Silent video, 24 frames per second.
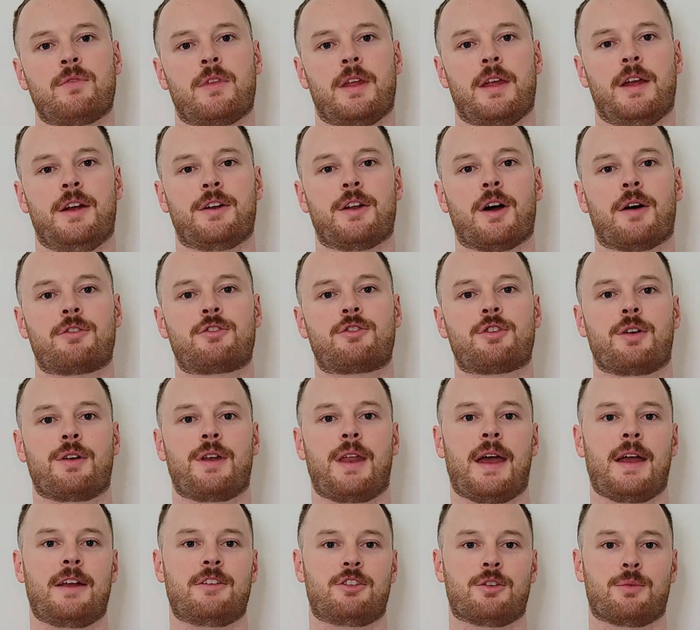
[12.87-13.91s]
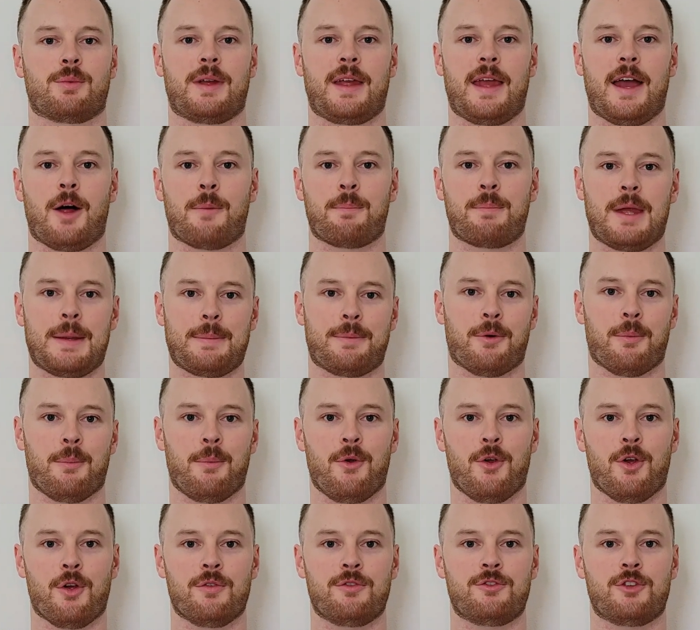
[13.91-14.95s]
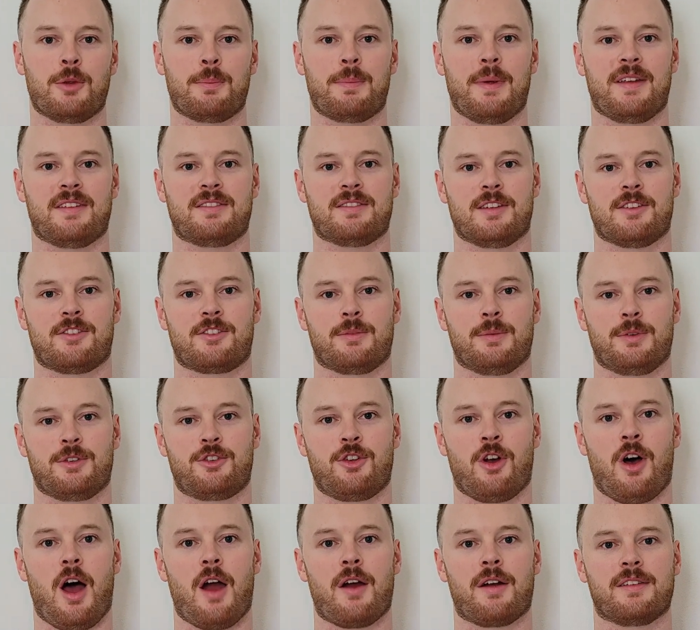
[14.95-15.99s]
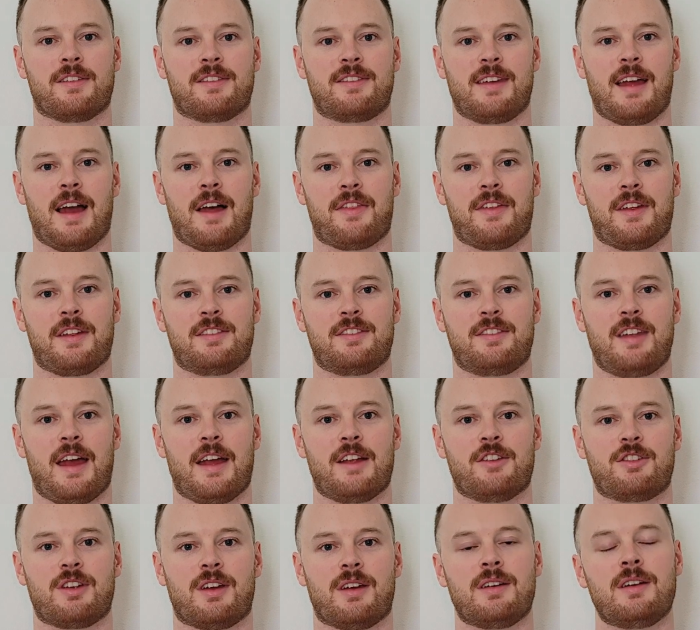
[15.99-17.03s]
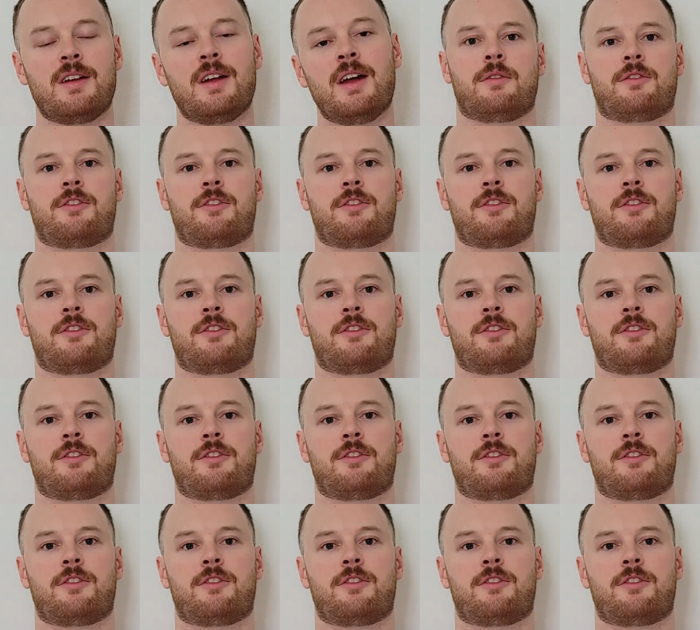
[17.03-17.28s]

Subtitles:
Here at Offshore in Asia, we help people move, do business, and retire in Southeast Asia.